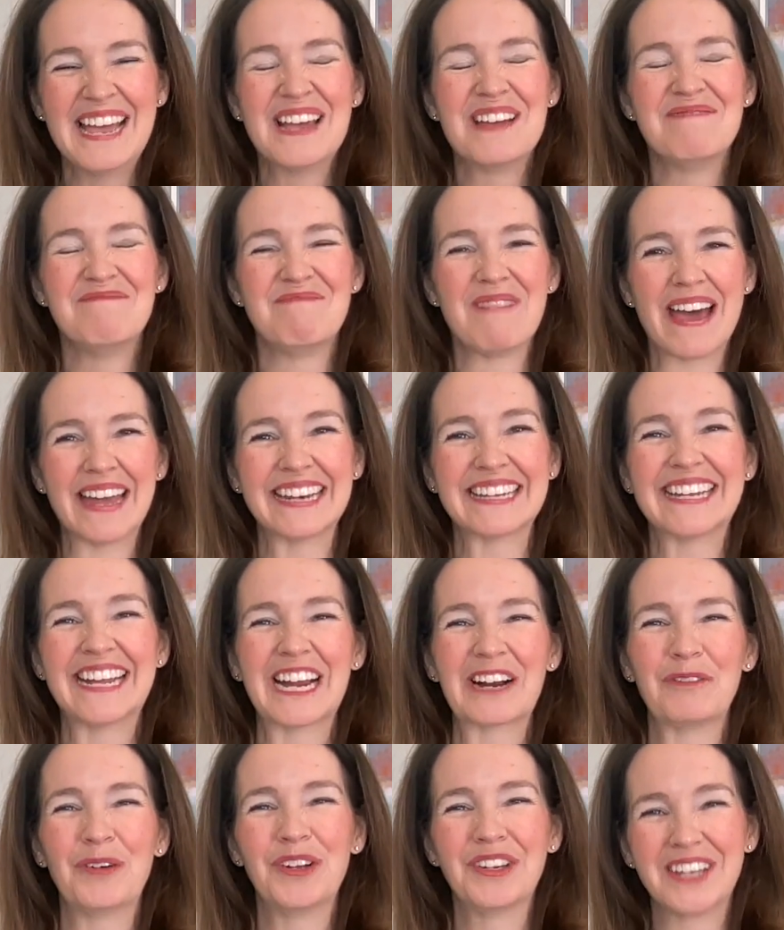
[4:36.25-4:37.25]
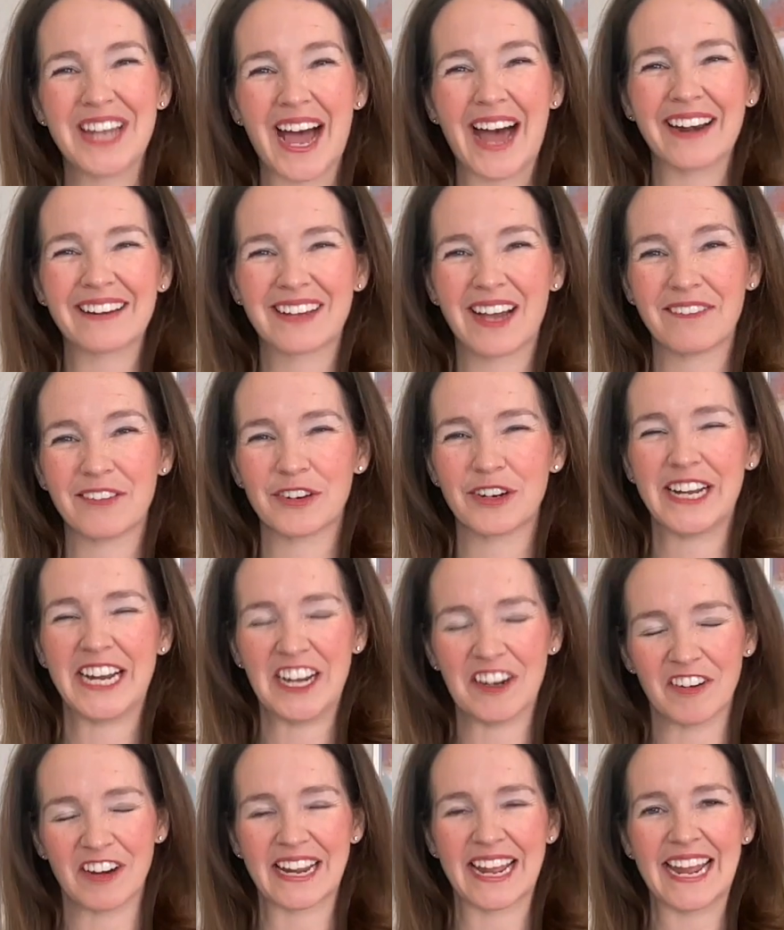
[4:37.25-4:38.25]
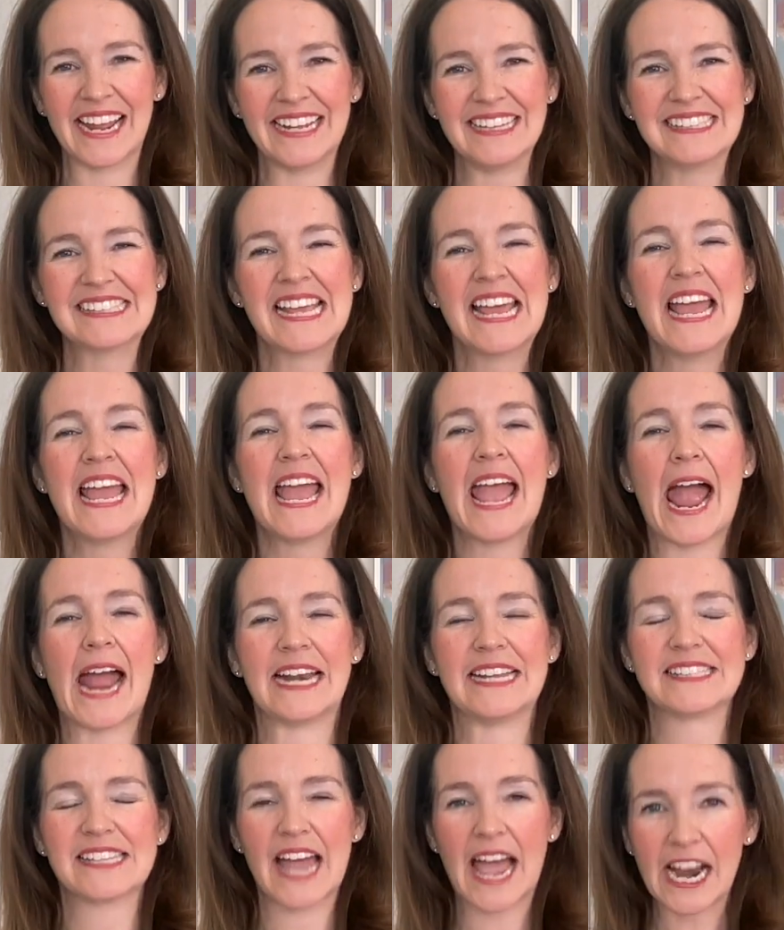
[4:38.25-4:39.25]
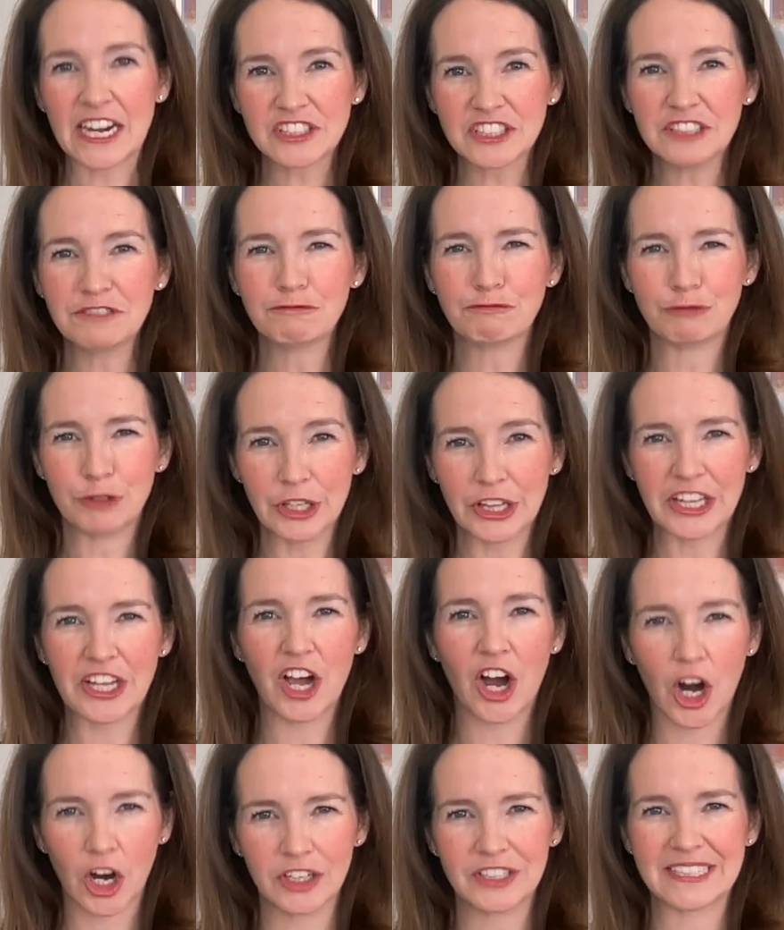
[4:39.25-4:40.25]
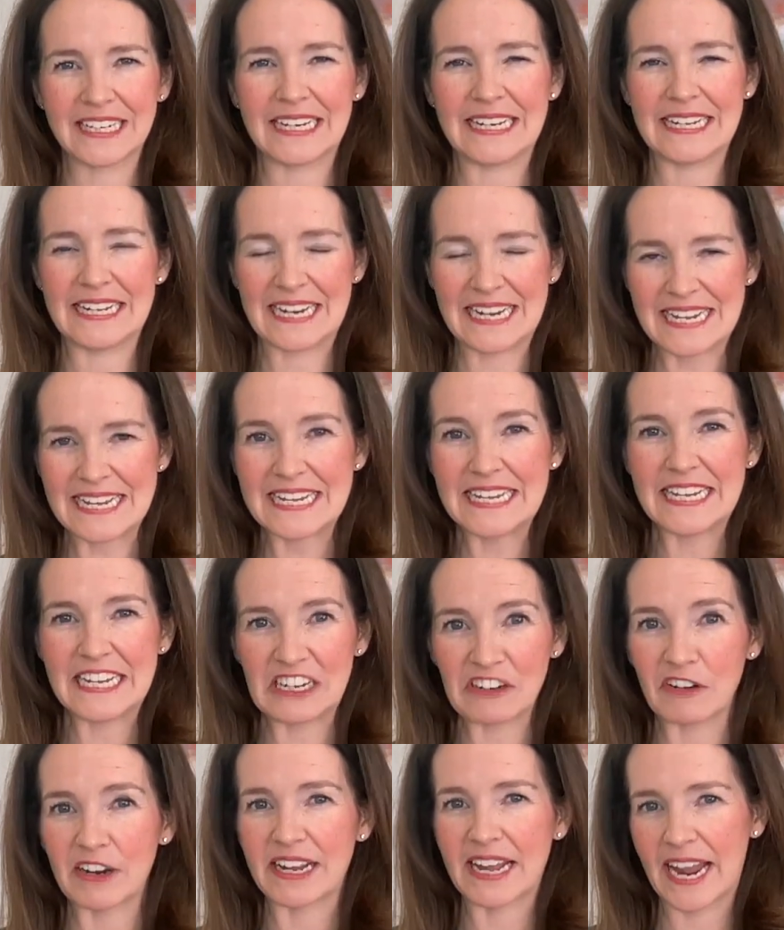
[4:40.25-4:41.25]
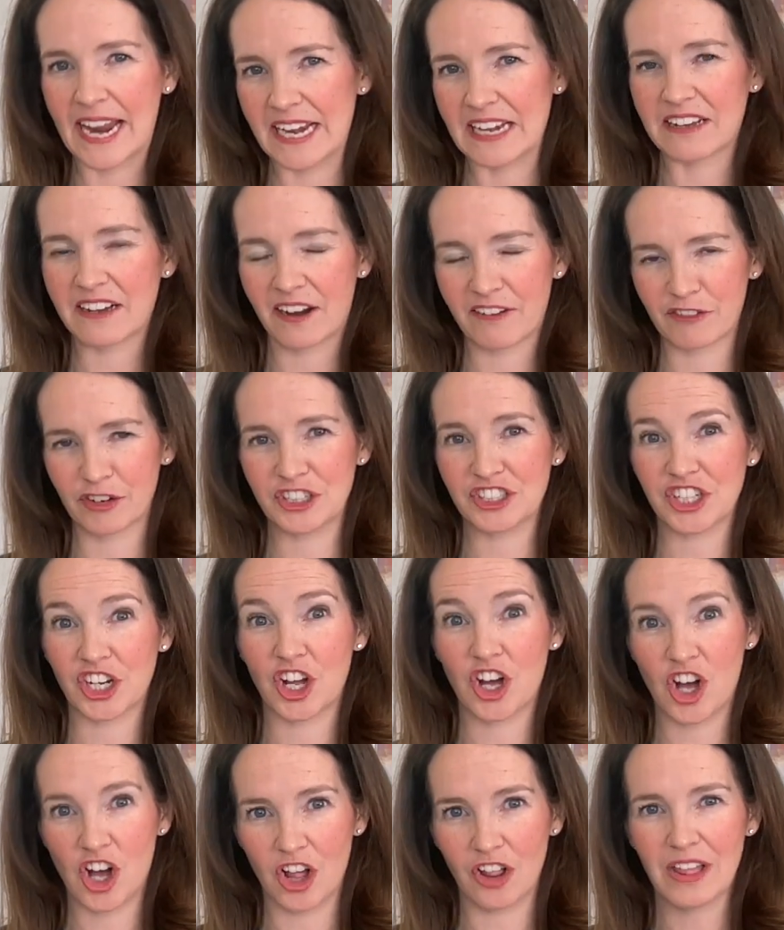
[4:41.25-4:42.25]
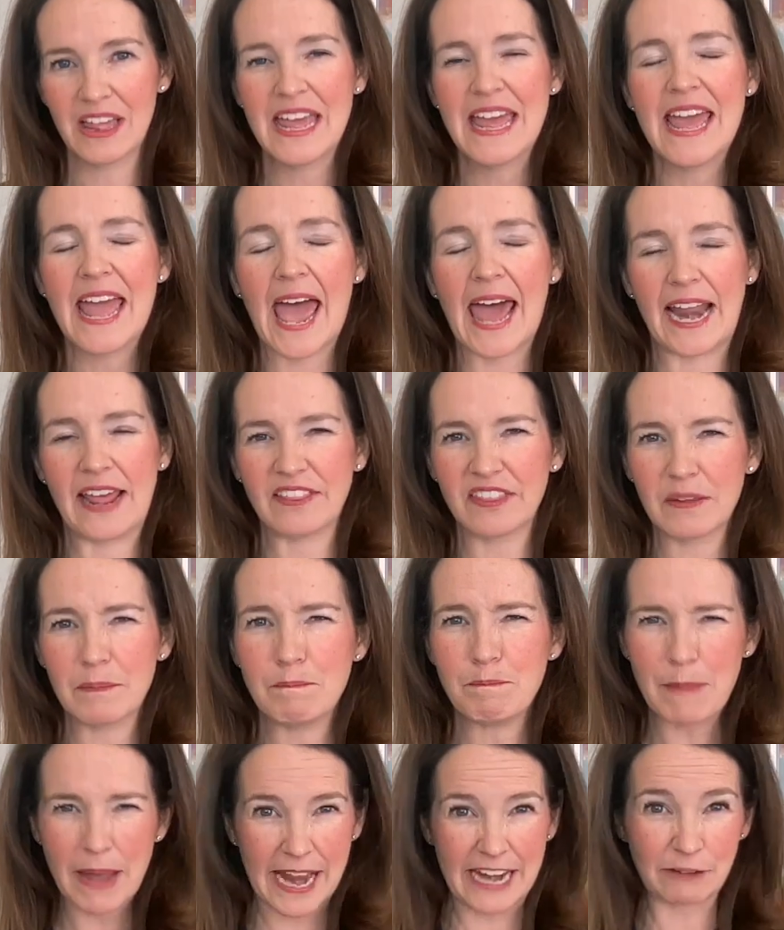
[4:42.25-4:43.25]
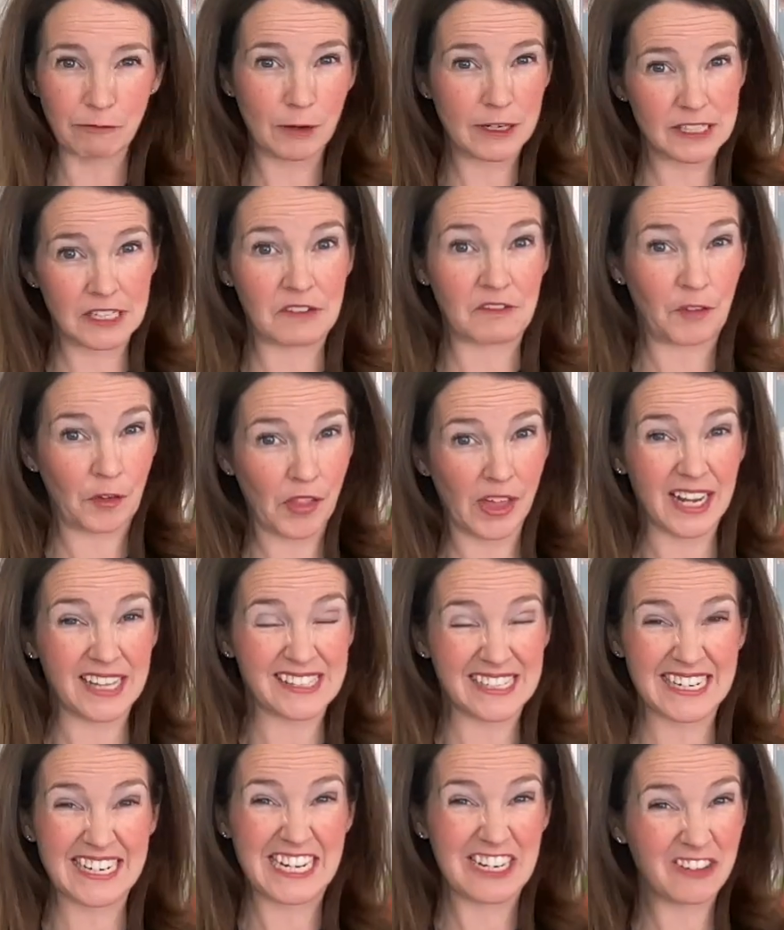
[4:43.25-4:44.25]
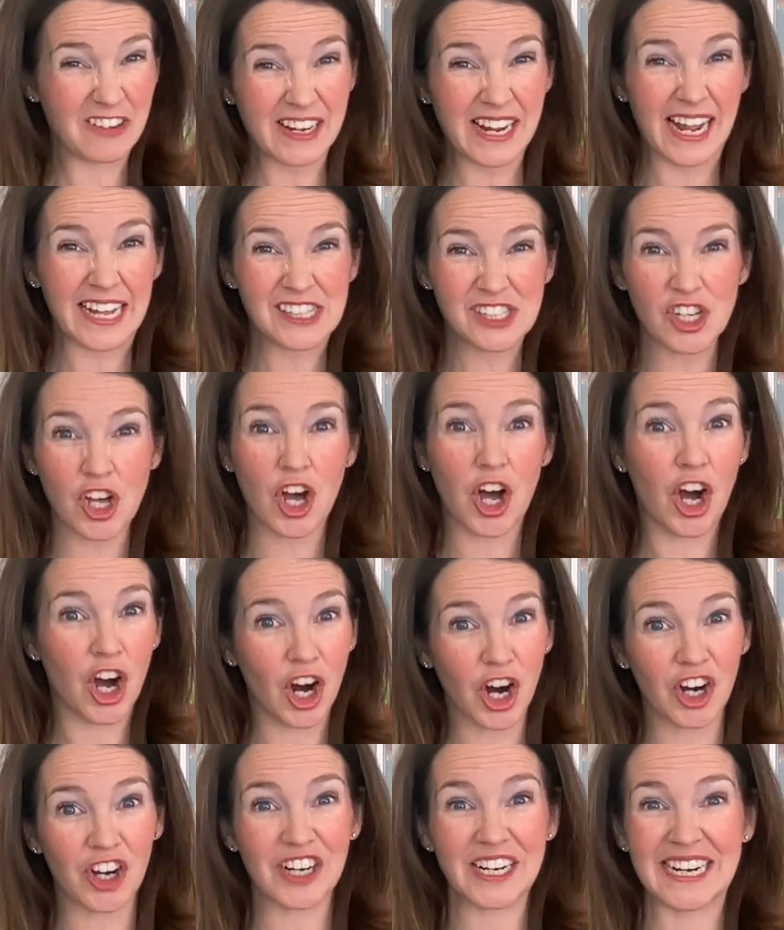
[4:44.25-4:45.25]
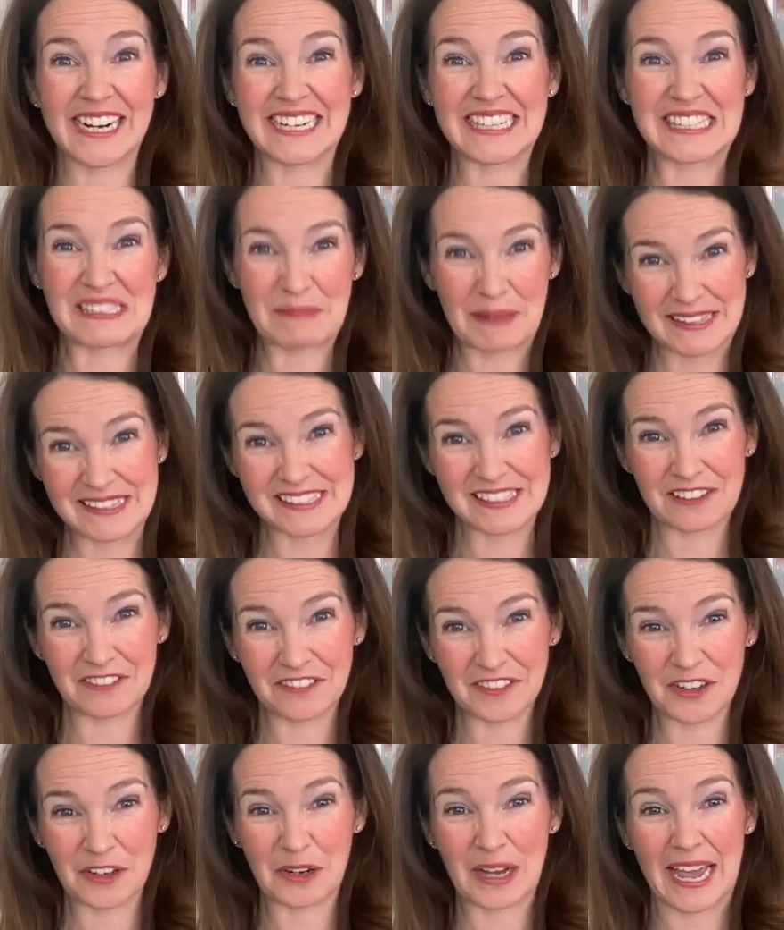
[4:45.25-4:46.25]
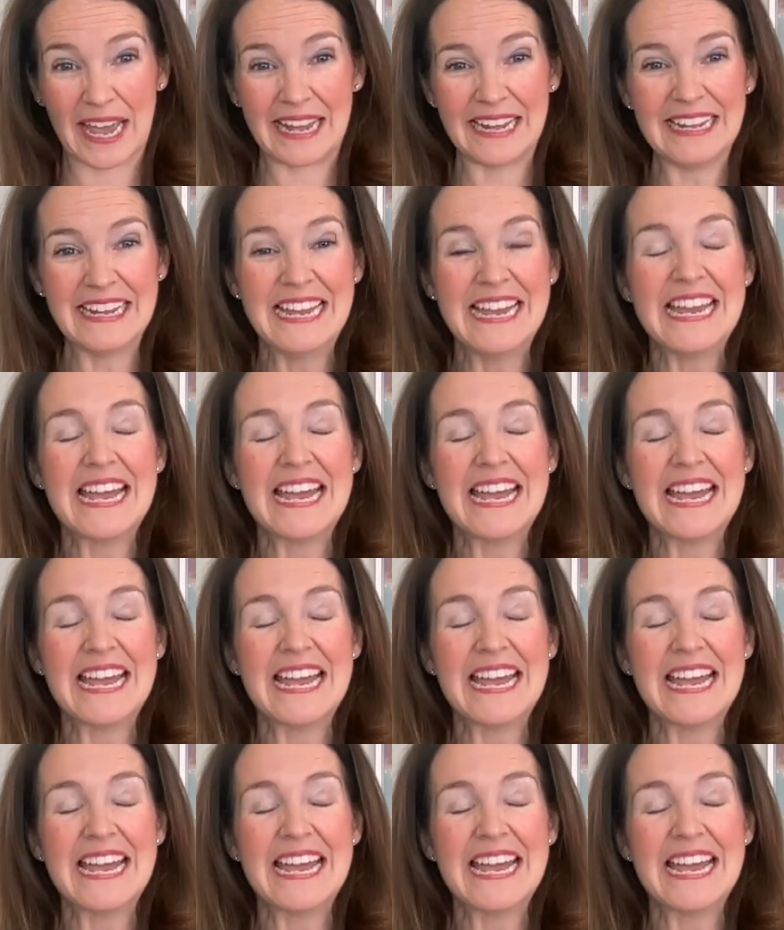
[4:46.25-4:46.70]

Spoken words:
Medicare will not cover hearing aids, and it's actually really hard to get any hearing aid coverage at all. And I think the main reason for that is that hearing aids are expensive. Okay.